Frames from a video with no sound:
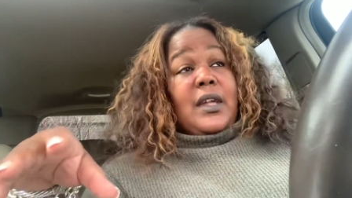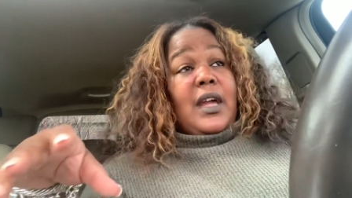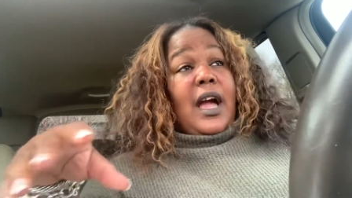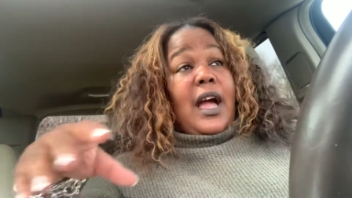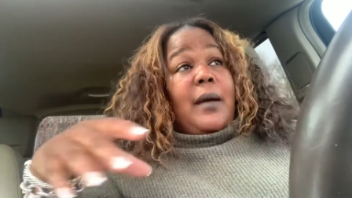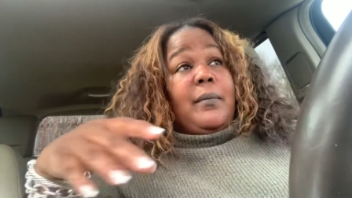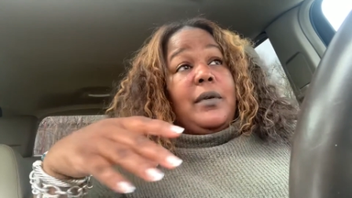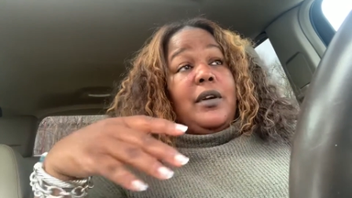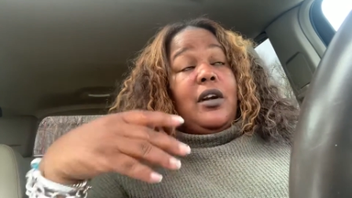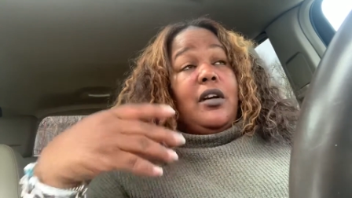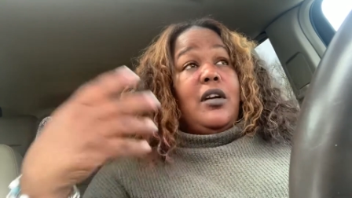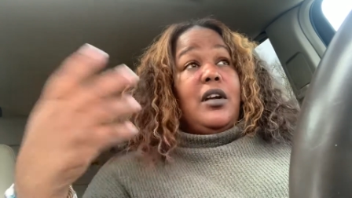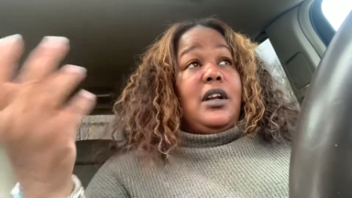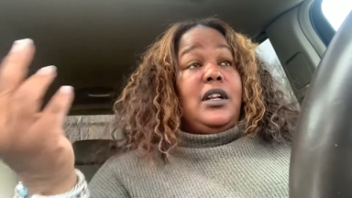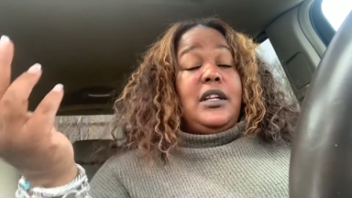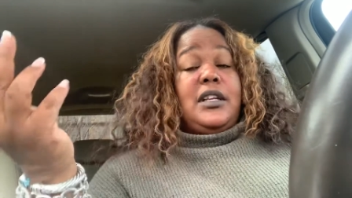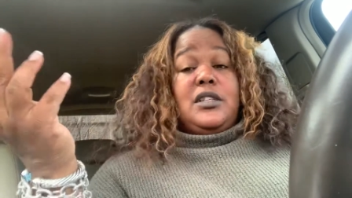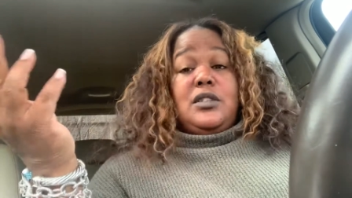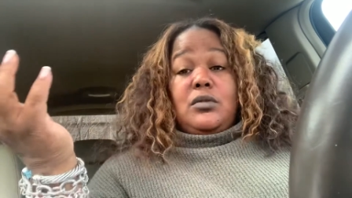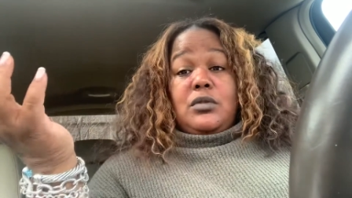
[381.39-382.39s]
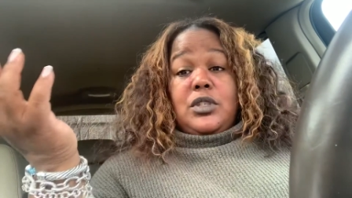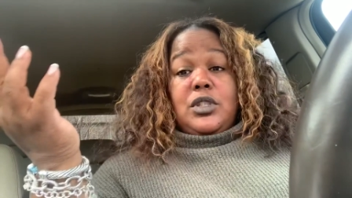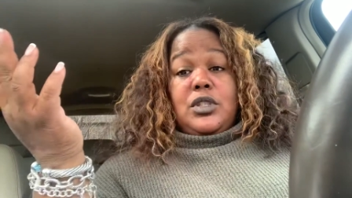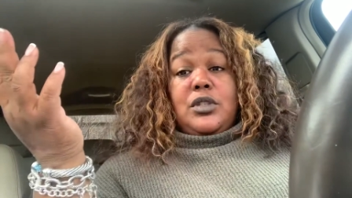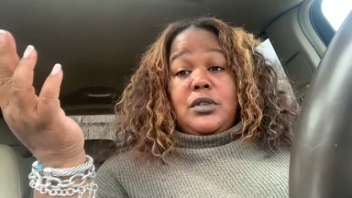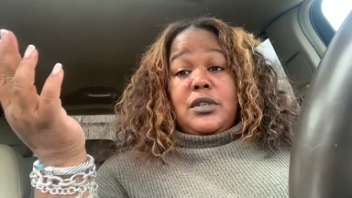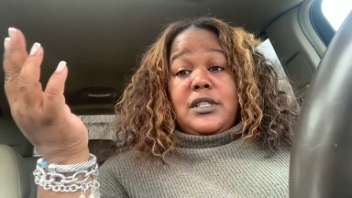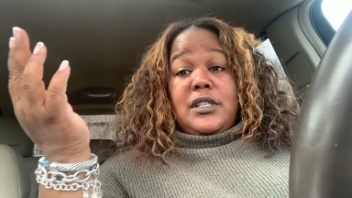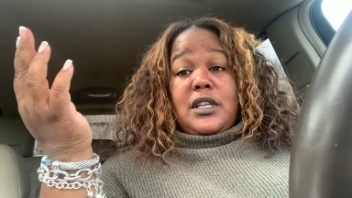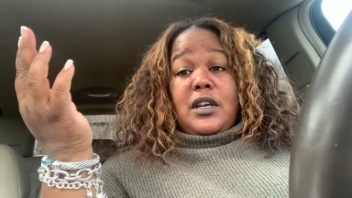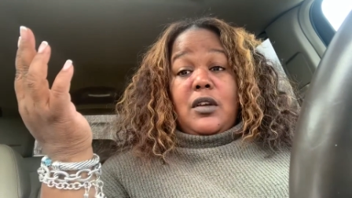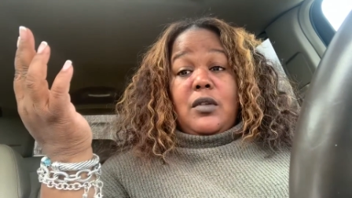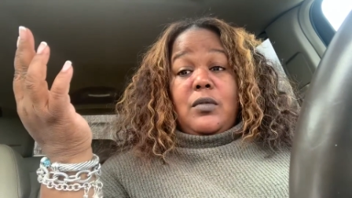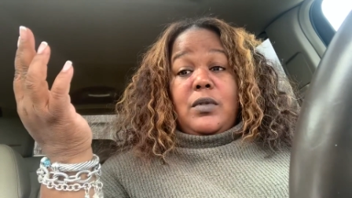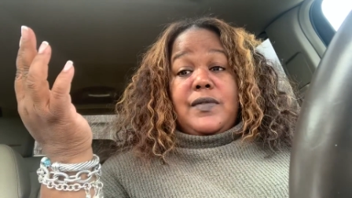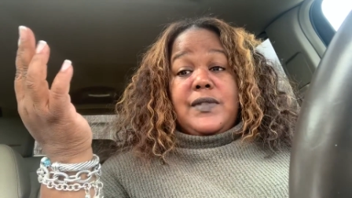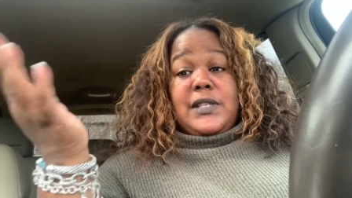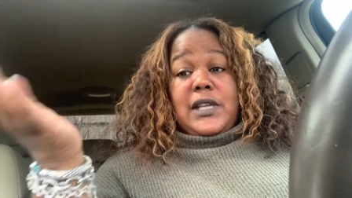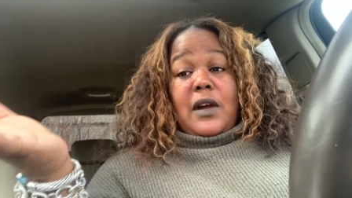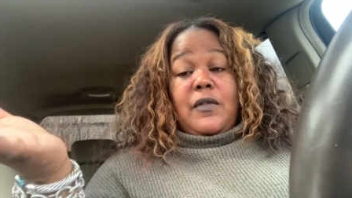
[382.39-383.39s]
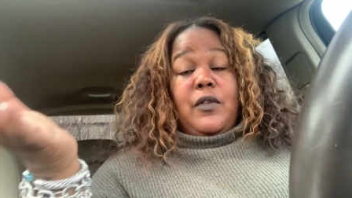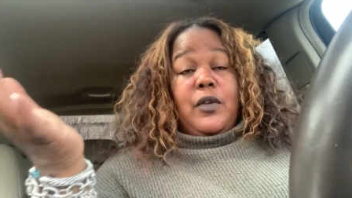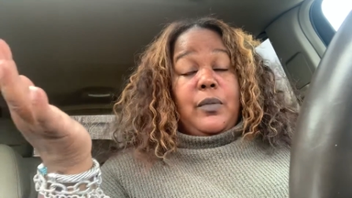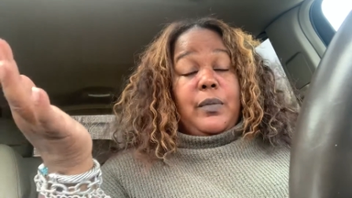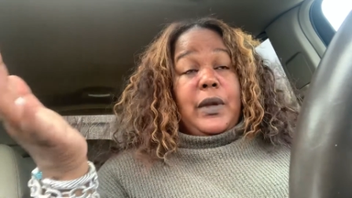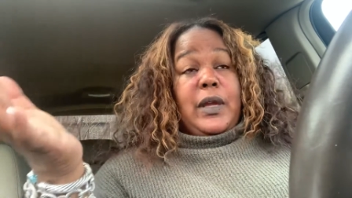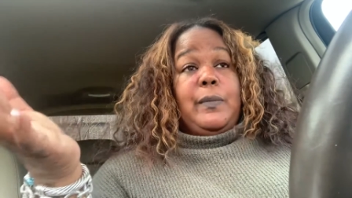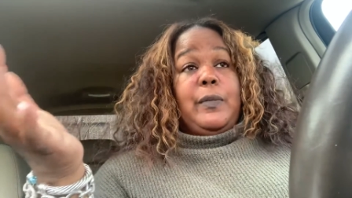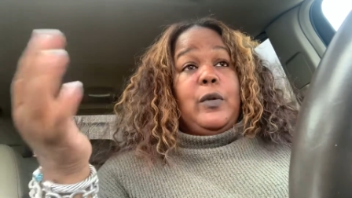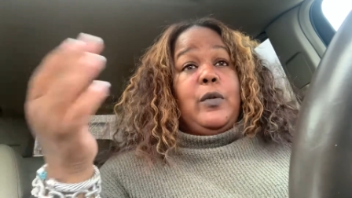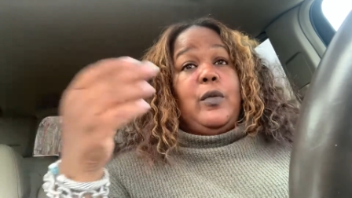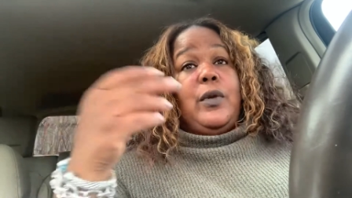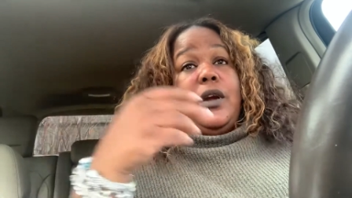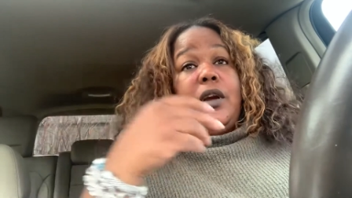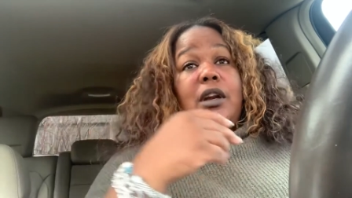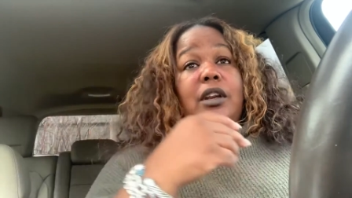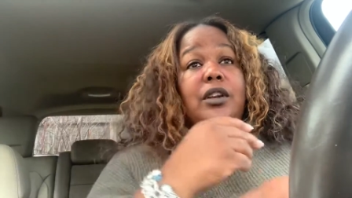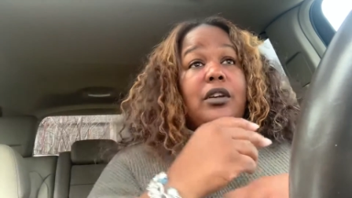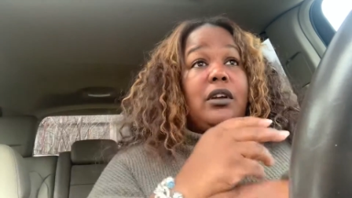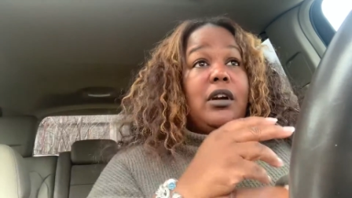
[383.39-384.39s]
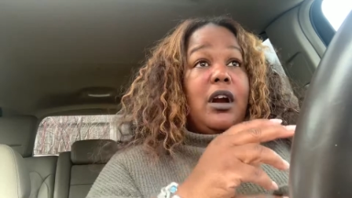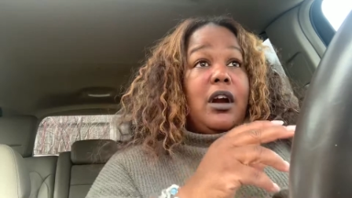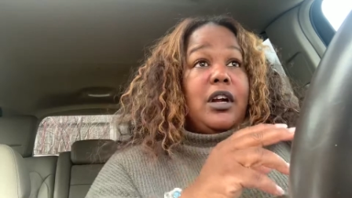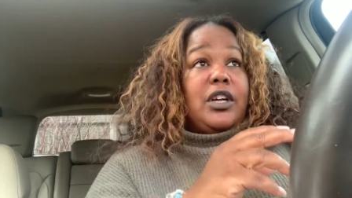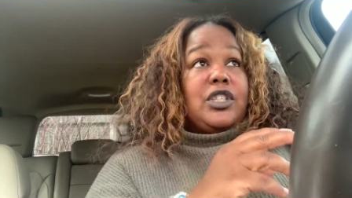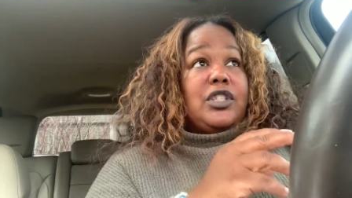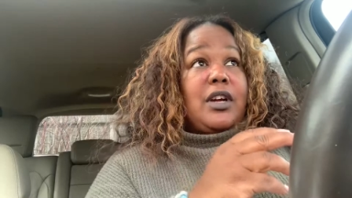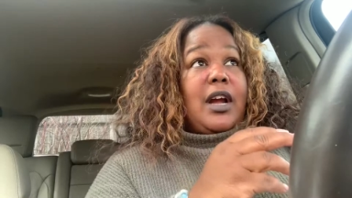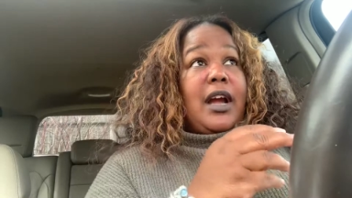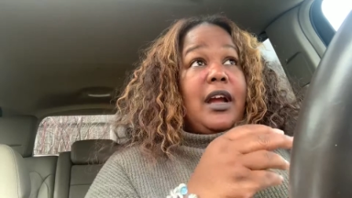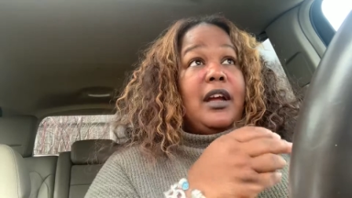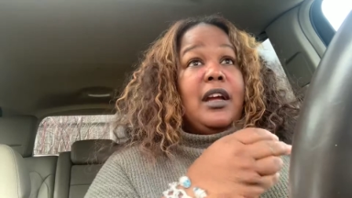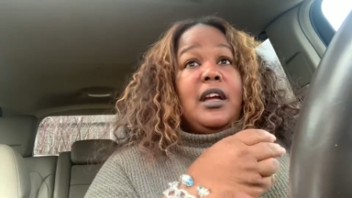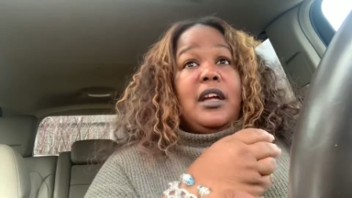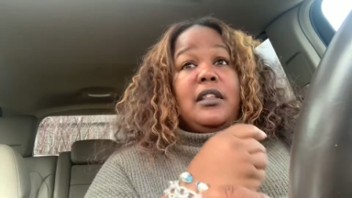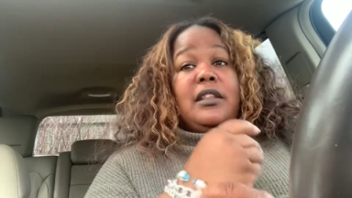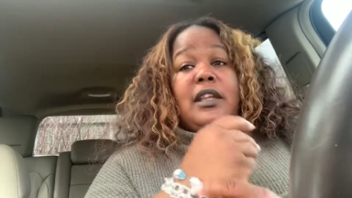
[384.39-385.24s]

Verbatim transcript: I'm currently doing a short sale with several people. We are under contract.